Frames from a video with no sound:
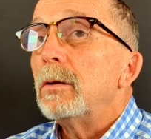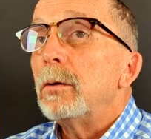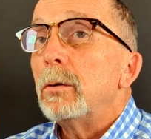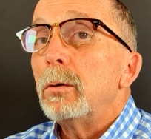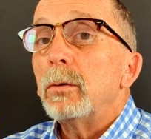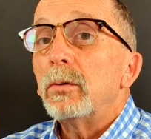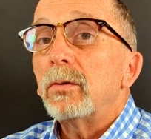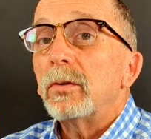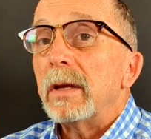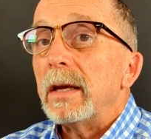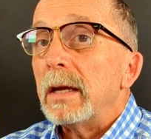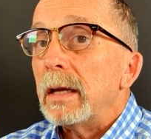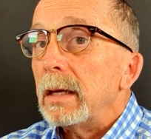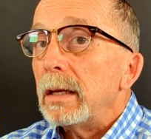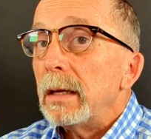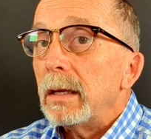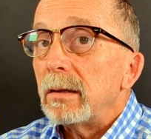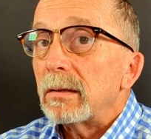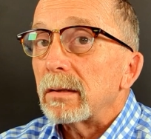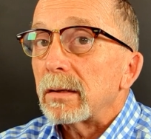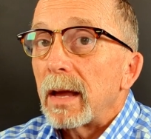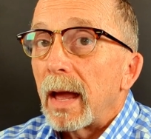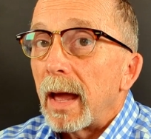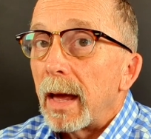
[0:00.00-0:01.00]
use any
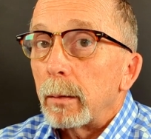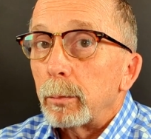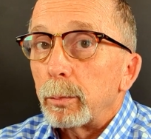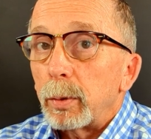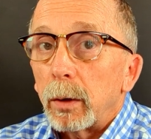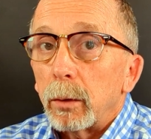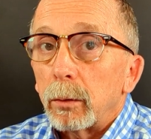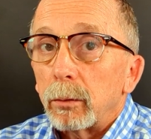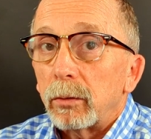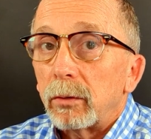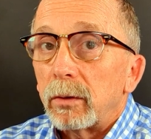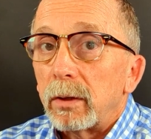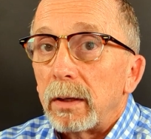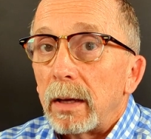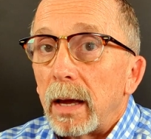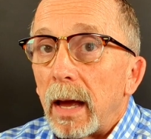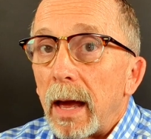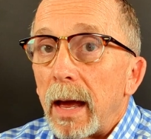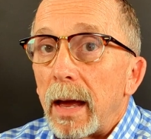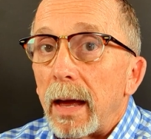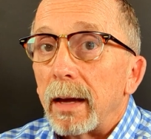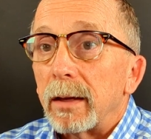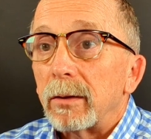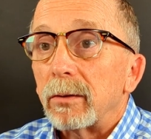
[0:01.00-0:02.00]
Scanpost he
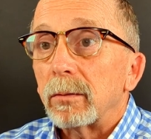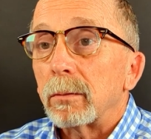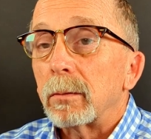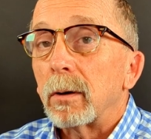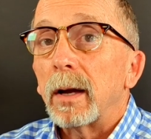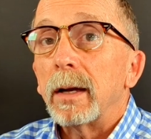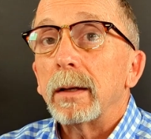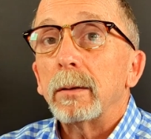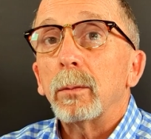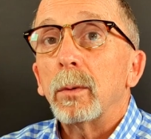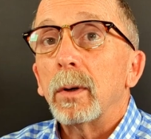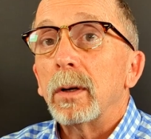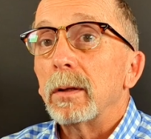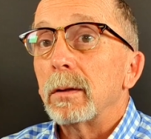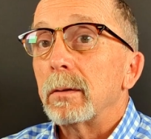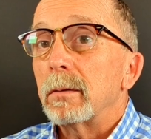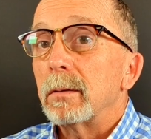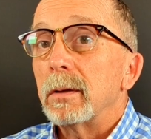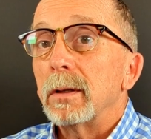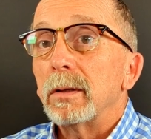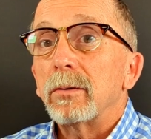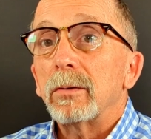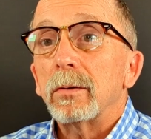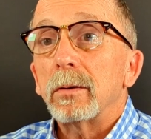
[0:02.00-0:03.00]
has, right? Whether
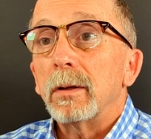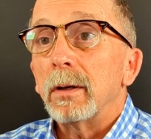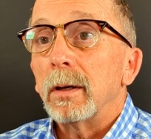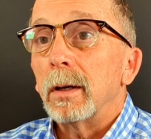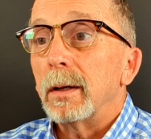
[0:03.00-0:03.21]
it's